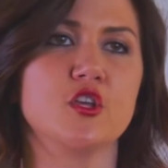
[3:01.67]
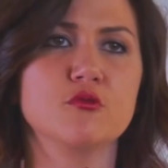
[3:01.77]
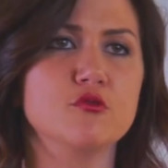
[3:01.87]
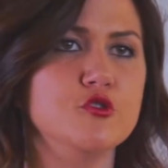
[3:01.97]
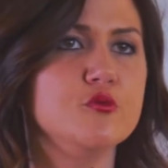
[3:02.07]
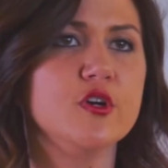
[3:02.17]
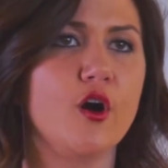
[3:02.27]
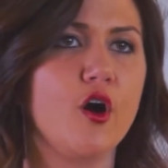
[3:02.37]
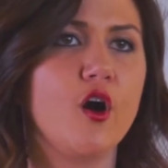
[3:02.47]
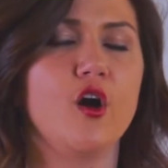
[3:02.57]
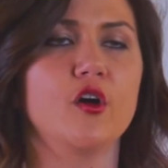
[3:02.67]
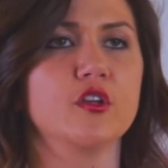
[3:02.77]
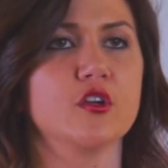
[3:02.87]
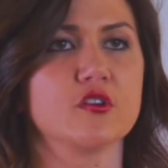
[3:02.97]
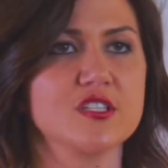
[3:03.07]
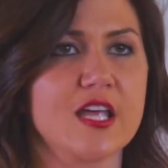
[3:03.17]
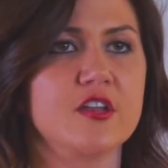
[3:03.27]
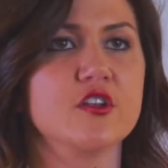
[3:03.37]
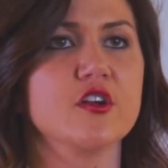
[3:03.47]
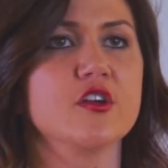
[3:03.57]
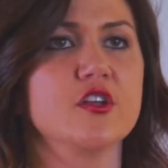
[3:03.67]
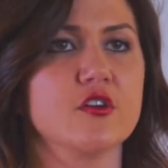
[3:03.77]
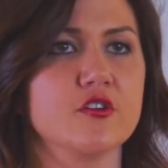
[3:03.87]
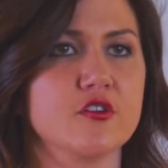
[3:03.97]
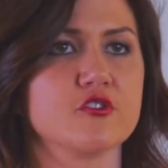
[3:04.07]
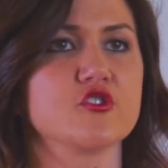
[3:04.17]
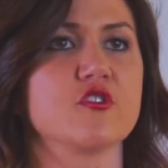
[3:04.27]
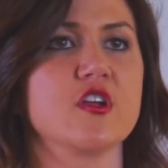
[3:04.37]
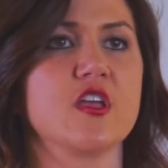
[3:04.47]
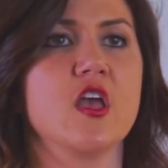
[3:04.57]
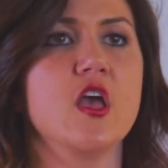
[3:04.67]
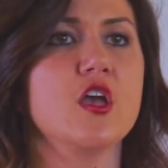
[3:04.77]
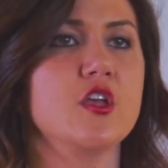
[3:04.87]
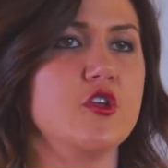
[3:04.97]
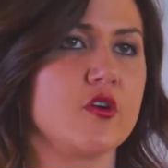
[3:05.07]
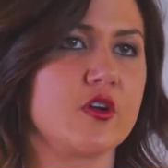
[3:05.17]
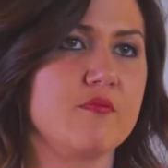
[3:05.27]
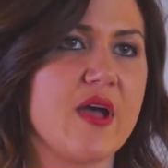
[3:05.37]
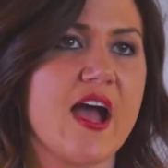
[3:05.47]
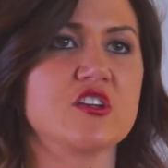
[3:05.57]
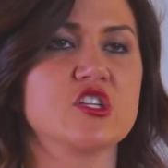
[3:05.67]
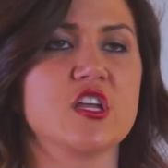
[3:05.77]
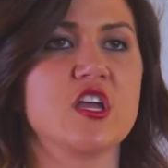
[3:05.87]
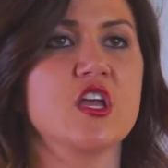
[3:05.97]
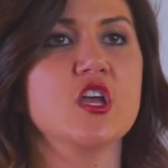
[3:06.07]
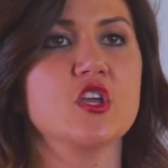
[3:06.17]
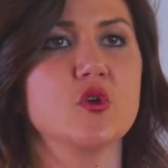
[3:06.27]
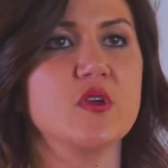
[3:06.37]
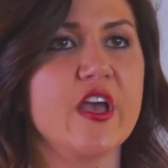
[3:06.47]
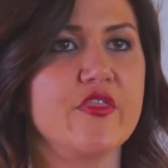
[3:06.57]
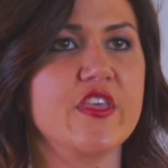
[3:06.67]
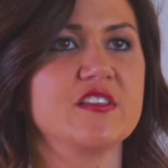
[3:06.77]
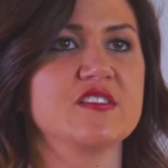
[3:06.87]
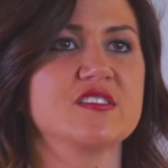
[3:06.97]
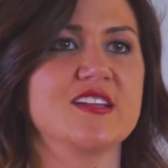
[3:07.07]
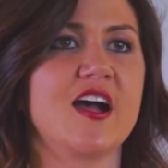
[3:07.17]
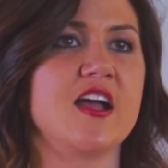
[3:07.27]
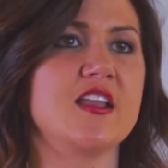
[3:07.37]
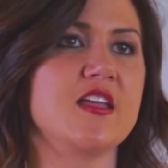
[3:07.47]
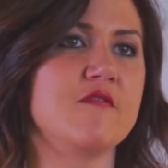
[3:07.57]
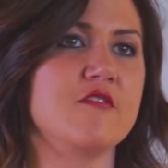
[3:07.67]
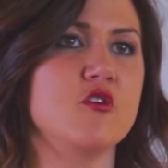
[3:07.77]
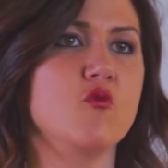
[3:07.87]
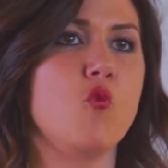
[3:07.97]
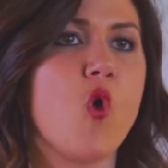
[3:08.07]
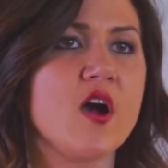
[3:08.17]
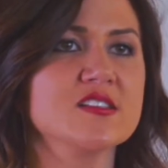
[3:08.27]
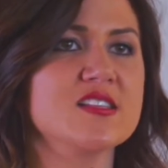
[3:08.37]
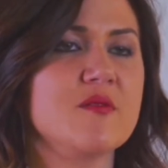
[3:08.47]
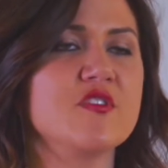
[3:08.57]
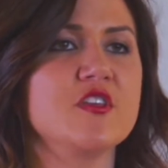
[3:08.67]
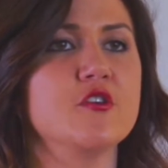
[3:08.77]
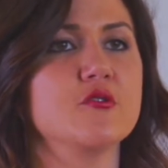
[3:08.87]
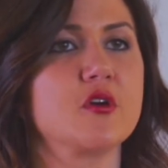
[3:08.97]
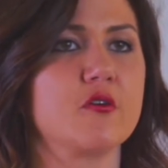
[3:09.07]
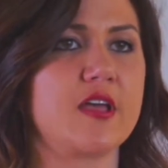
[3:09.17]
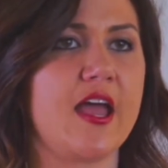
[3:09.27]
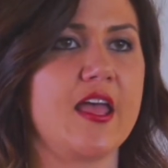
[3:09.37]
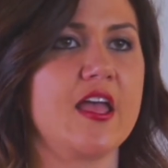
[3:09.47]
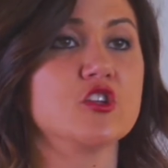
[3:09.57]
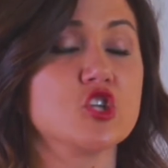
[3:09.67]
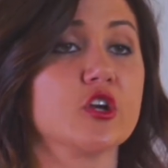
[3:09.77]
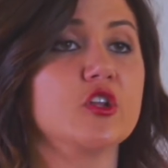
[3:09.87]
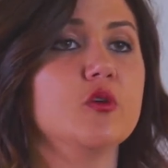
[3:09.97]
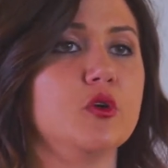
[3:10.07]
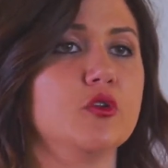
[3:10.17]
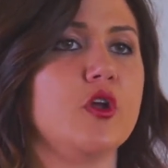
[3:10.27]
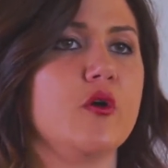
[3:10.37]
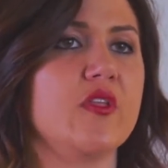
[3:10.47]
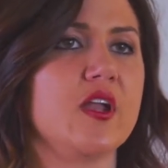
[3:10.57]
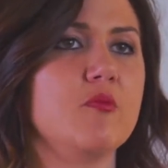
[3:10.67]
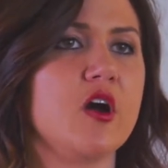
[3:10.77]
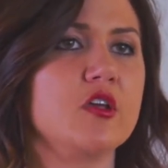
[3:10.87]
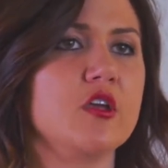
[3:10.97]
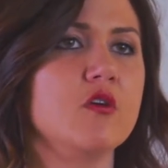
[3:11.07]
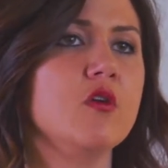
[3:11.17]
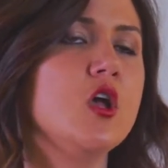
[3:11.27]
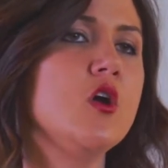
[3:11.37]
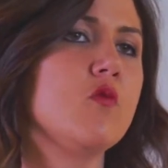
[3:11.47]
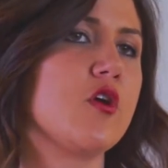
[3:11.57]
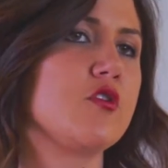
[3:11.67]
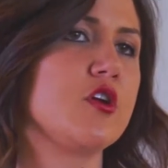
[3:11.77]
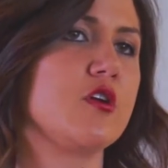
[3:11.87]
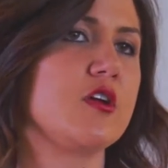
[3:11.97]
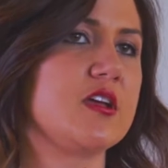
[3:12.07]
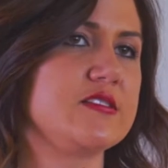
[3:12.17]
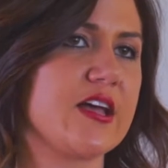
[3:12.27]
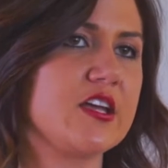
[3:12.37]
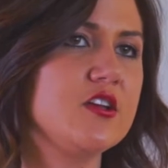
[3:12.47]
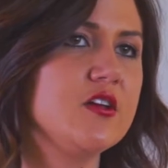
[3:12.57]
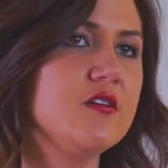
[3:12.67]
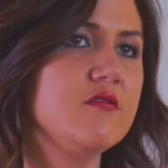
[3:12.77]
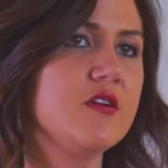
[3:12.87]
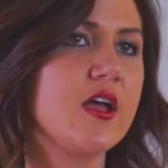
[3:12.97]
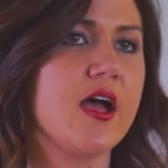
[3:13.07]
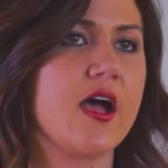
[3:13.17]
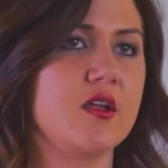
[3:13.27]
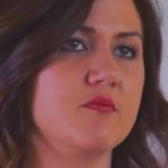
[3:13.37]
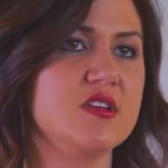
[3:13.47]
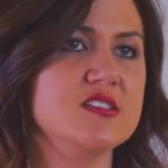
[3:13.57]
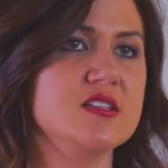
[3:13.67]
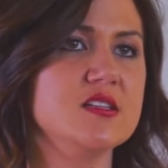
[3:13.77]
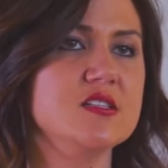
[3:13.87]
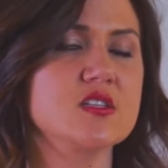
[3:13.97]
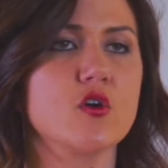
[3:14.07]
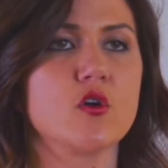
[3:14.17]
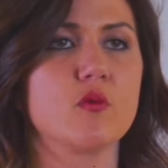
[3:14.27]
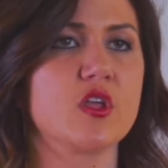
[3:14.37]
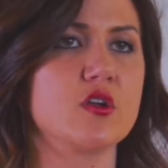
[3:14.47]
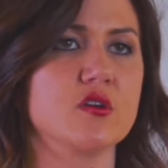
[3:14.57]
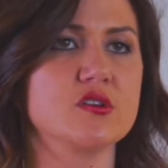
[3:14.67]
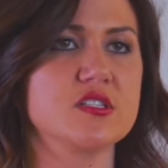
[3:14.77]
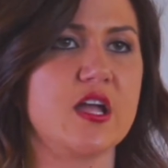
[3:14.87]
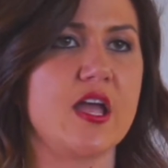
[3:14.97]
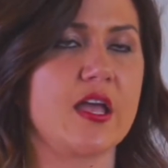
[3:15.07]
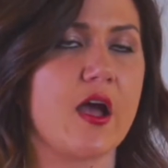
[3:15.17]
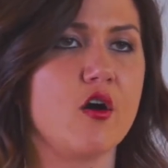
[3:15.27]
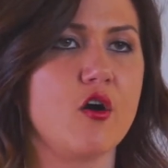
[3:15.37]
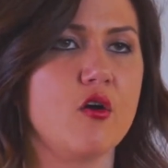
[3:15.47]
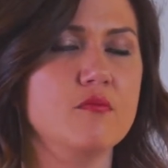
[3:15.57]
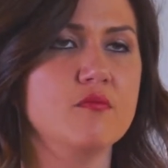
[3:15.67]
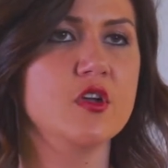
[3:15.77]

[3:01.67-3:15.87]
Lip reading: you do it all. You're tender, you're nurturing, you're compassionate, you get things done. If you want something, you go get it. And Charlie will know that about you, whether you're an executive at a business or whether you're staying at home.